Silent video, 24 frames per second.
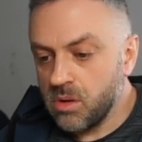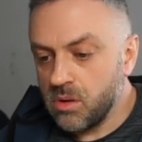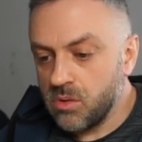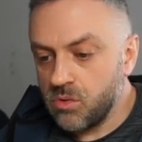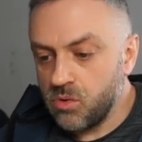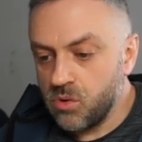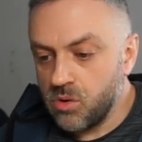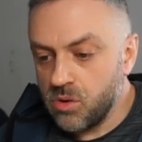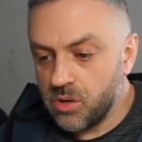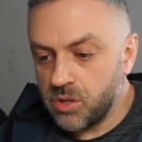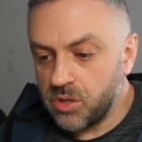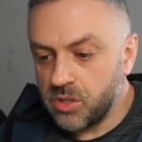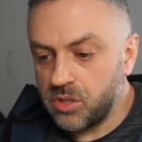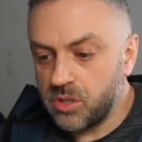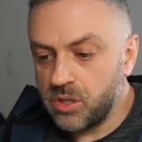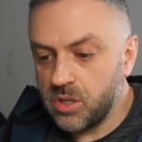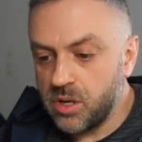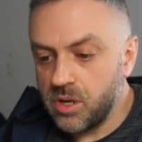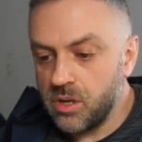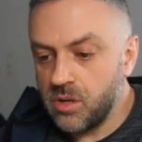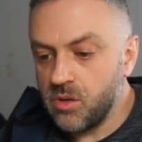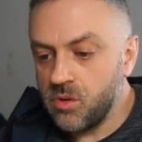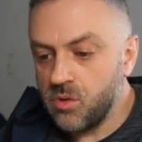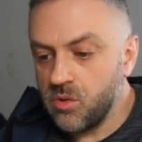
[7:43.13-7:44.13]
New York
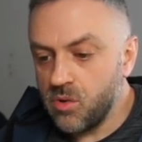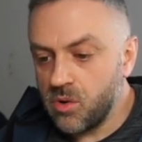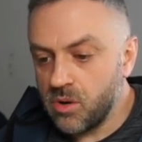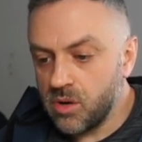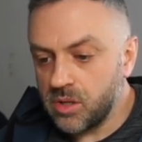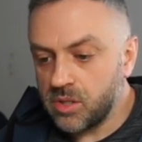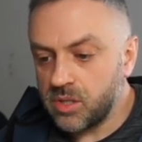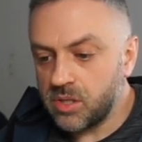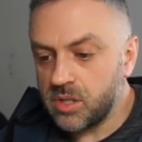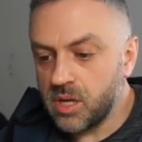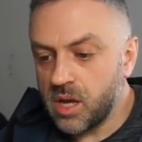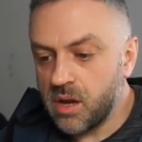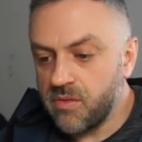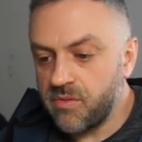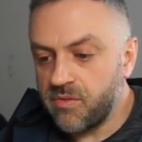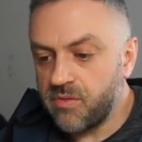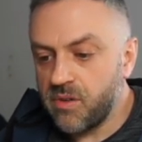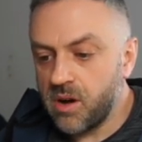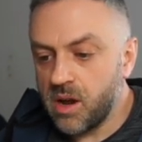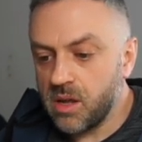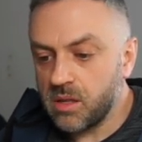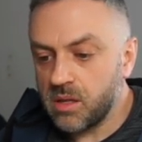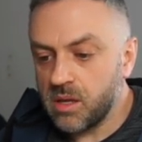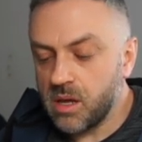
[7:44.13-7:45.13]
City, New York, San
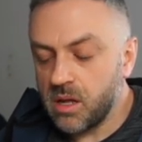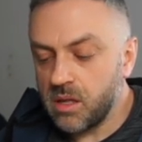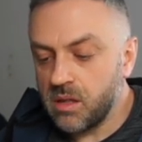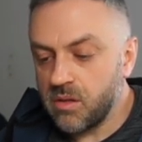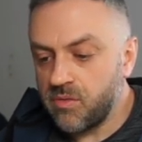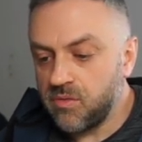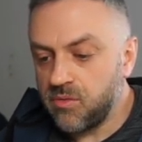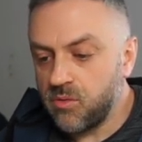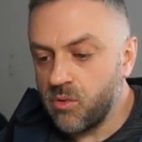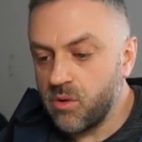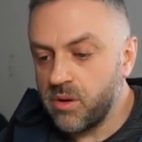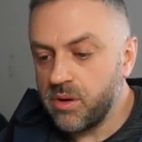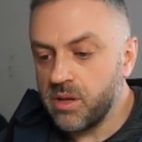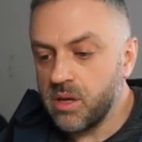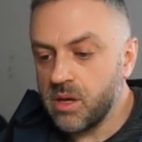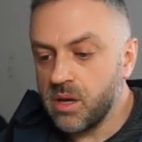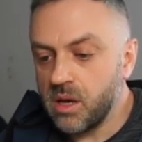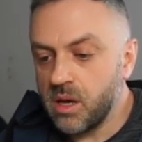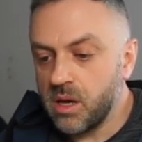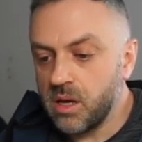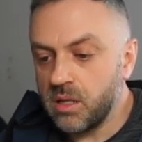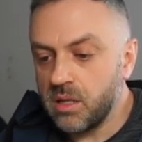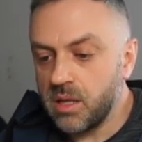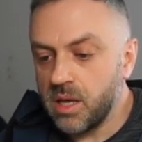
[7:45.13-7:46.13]
Fran, California,
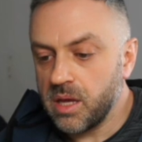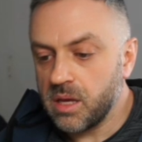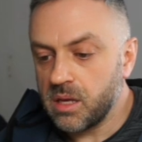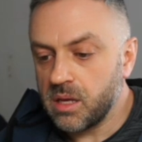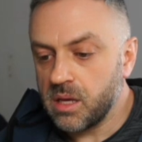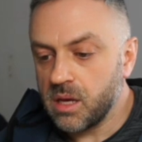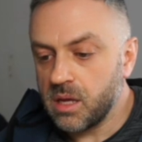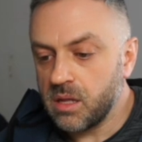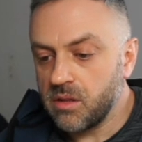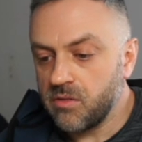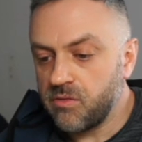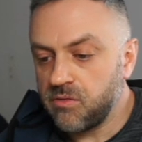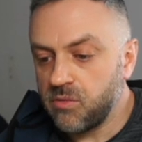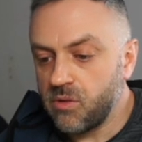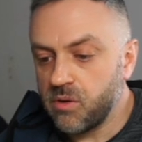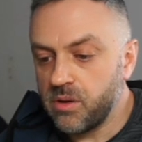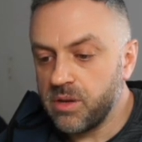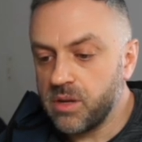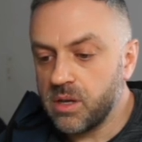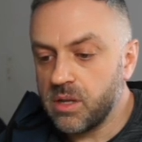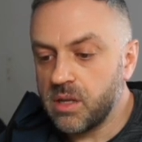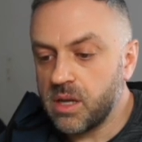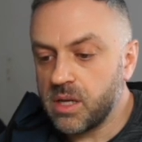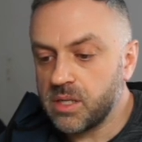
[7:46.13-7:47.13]
LA,
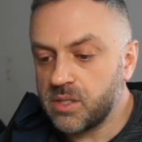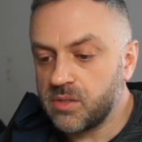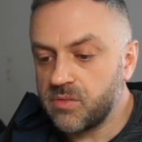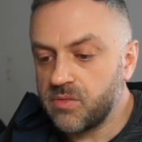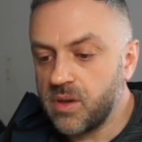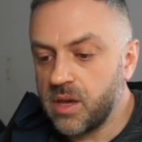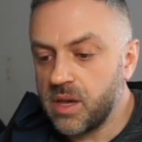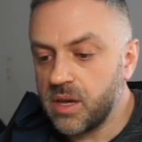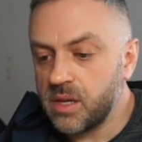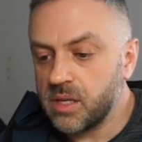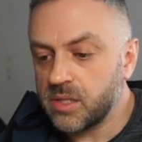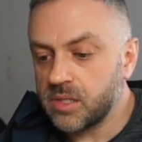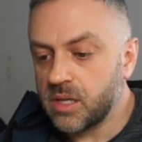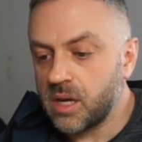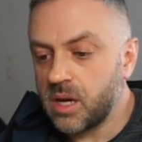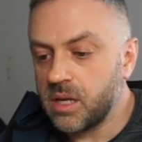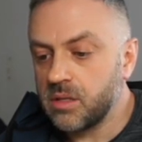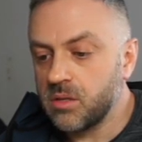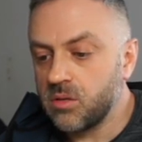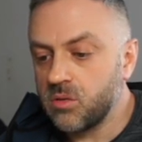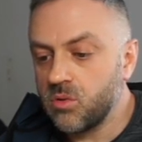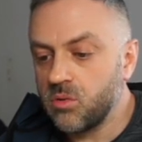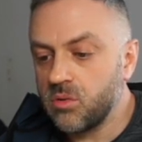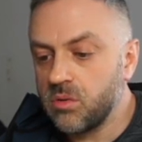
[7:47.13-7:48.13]
California, Las Vegas,
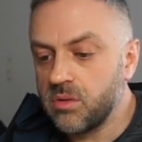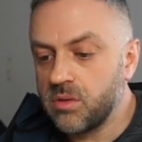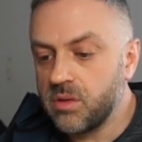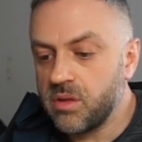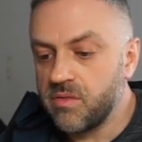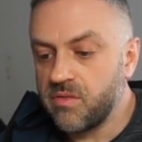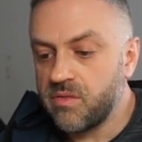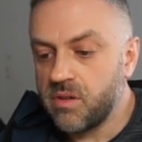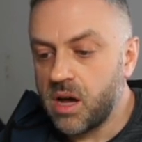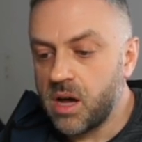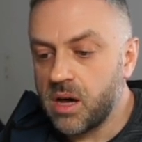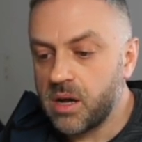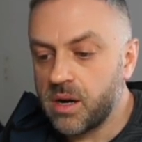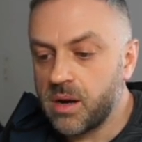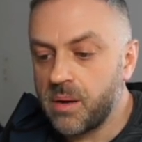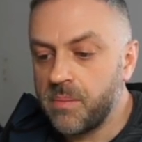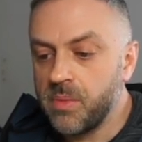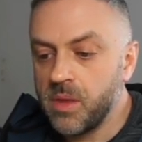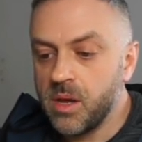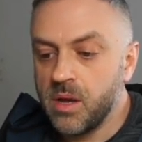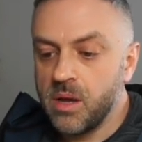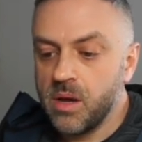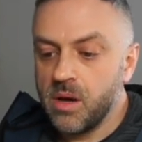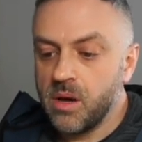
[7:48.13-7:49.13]
Honolulu, Nevada.
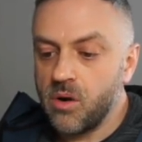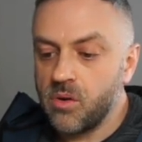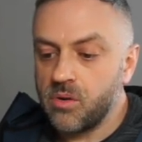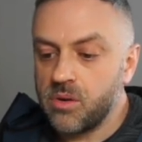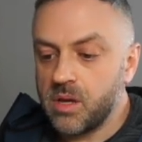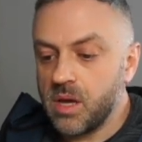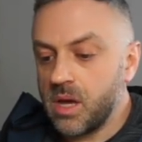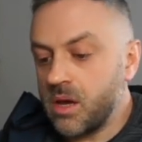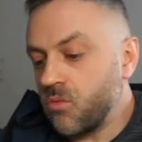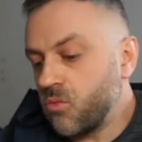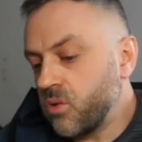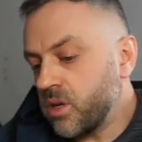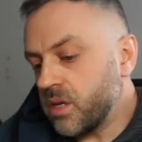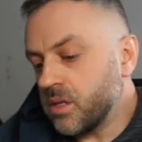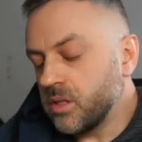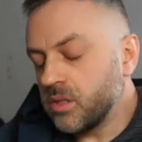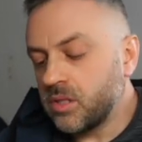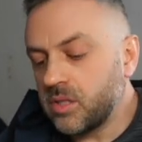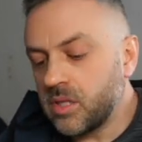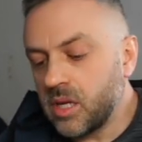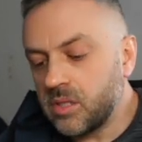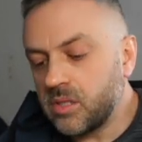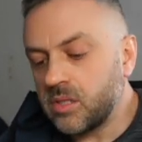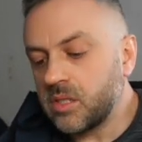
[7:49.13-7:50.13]
Okay, we can
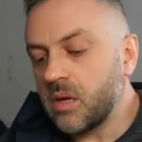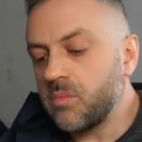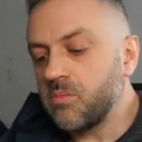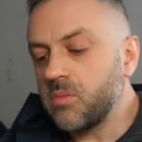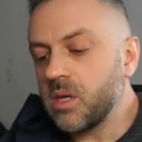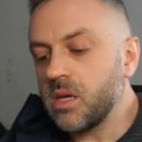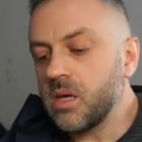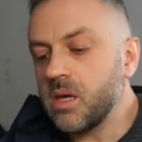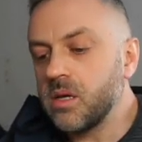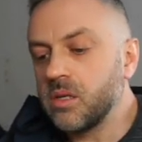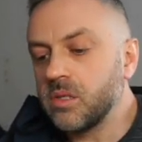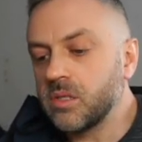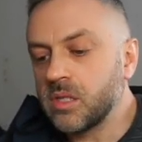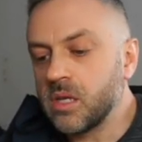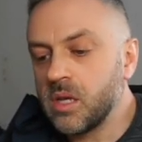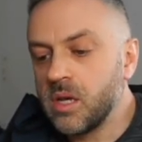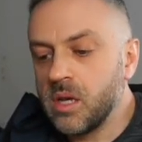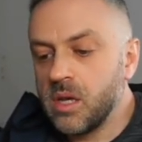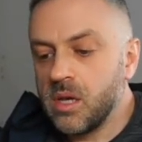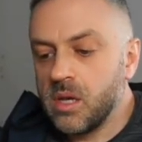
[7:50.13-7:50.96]
say something else.